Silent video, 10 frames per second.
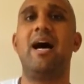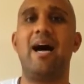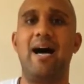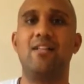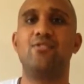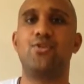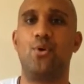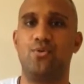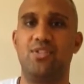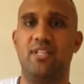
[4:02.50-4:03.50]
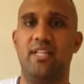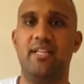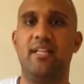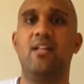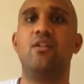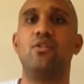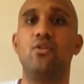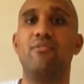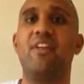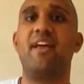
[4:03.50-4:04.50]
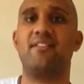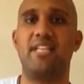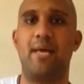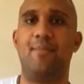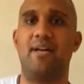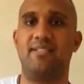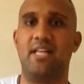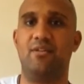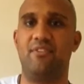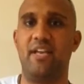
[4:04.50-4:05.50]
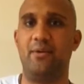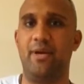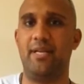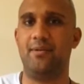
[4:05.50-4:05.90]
and totally love and accept myself anyway.